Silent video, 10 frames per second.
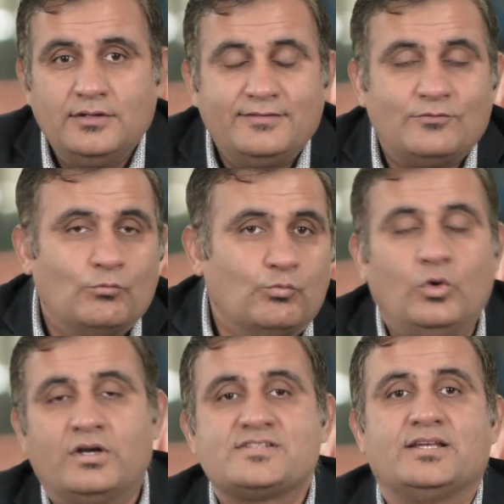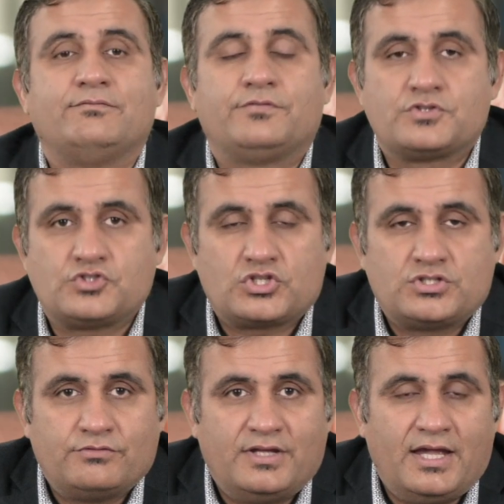what is the infrastructure
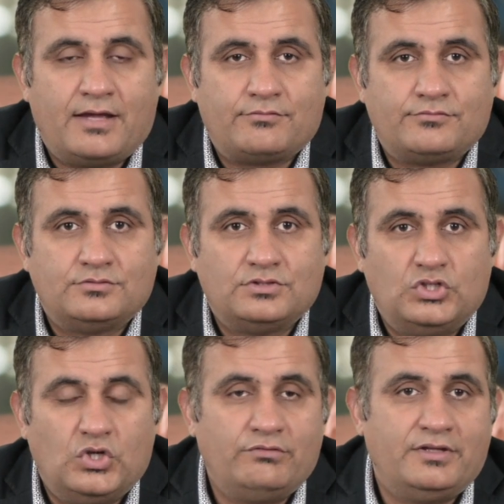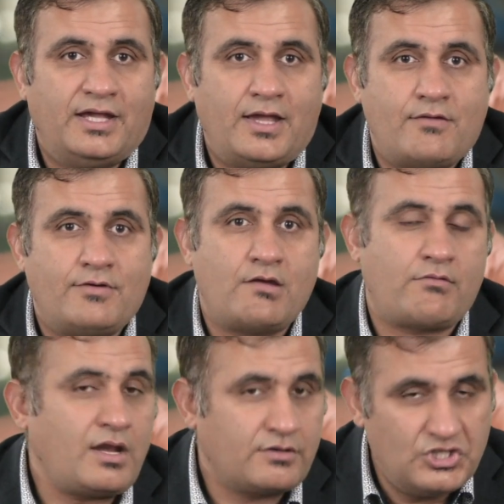we have. Do we have
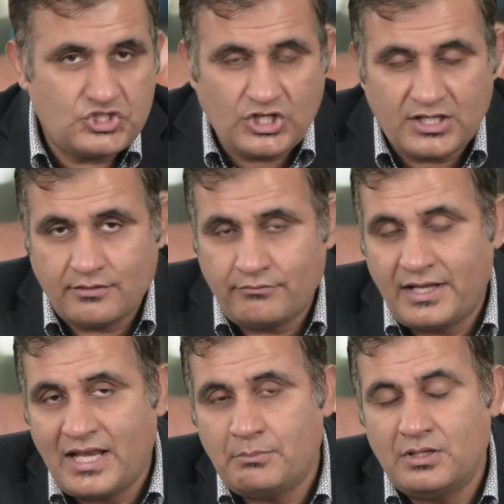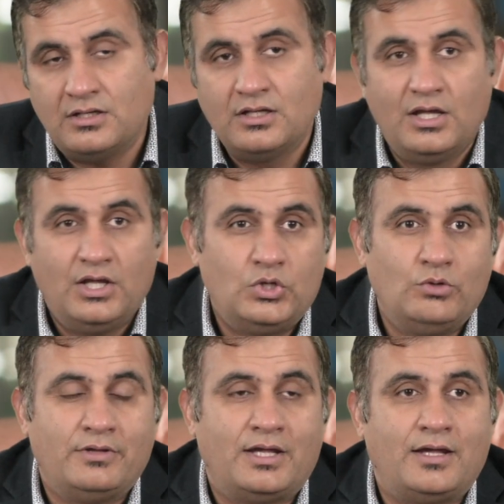hierarchy chart available? Do
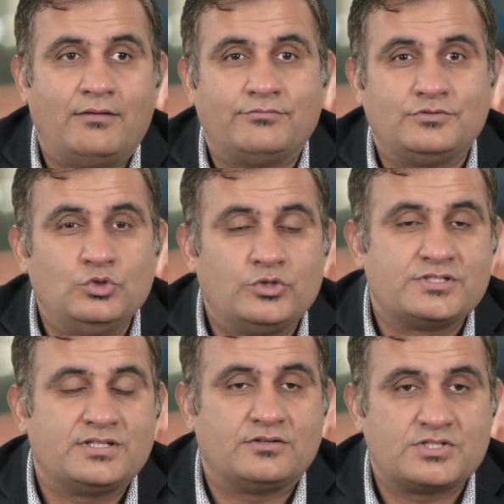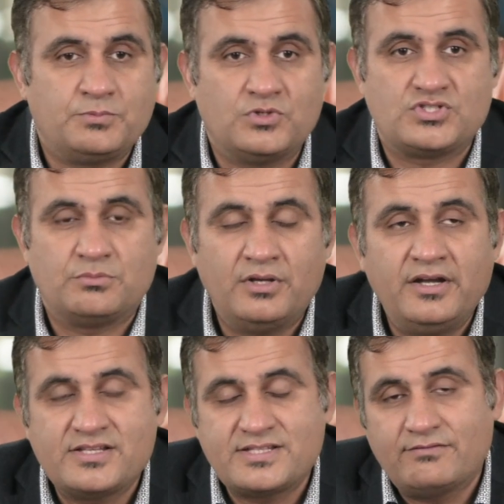we have duties and
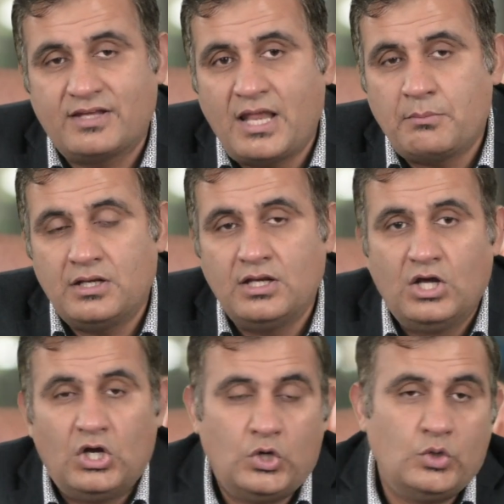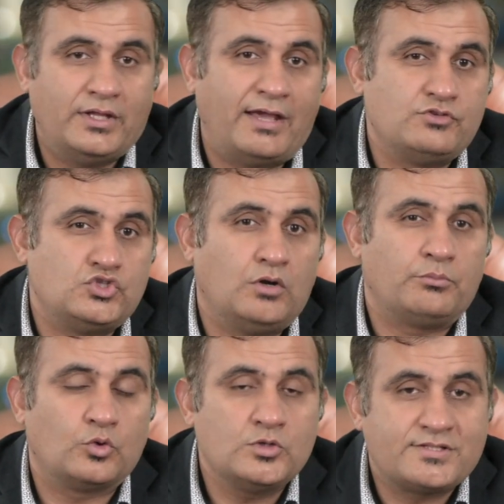responsibilities available? Do they have job
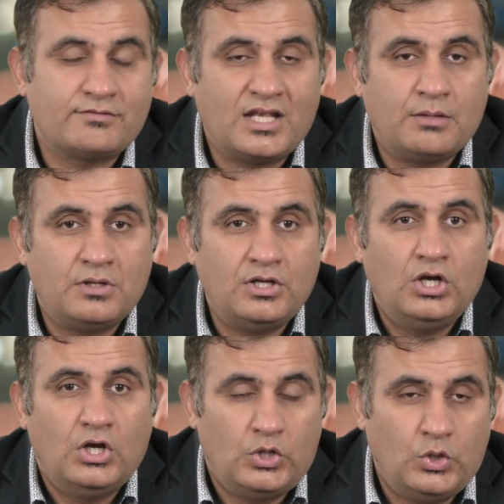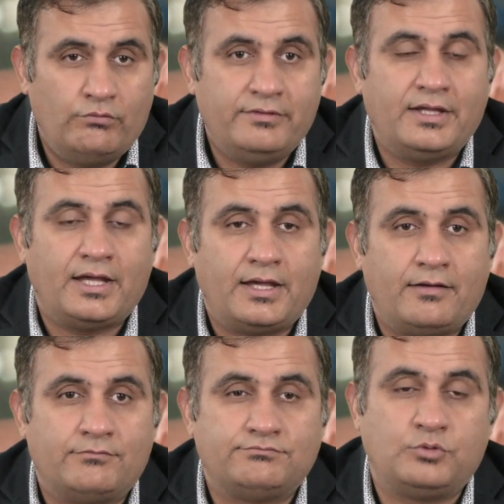roles available? Do we
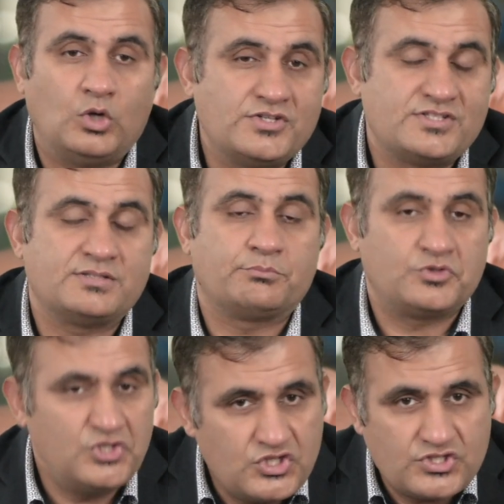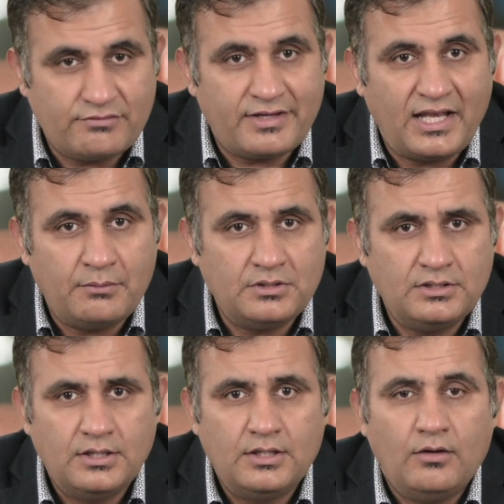have policies and procedures available?
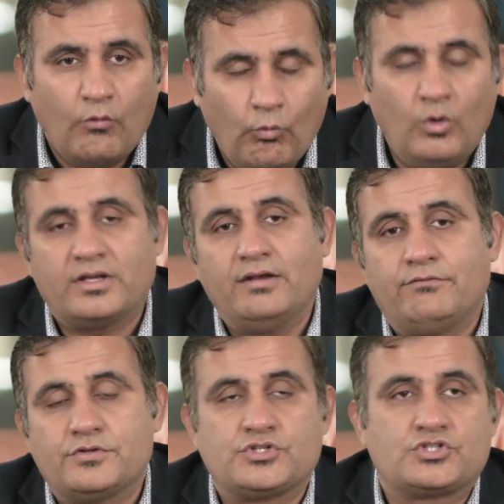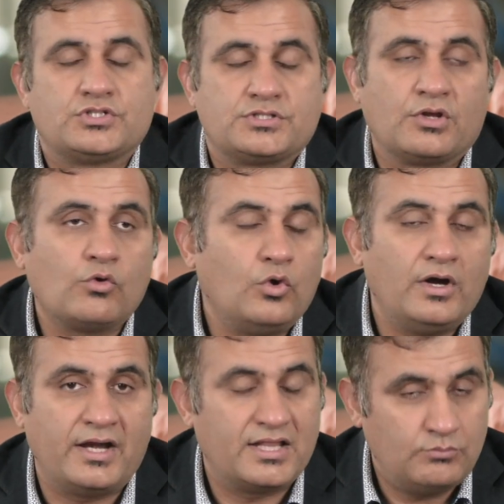What infrastructure is
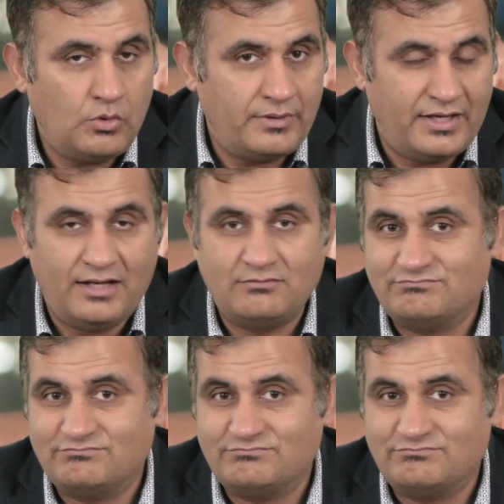required at the moment and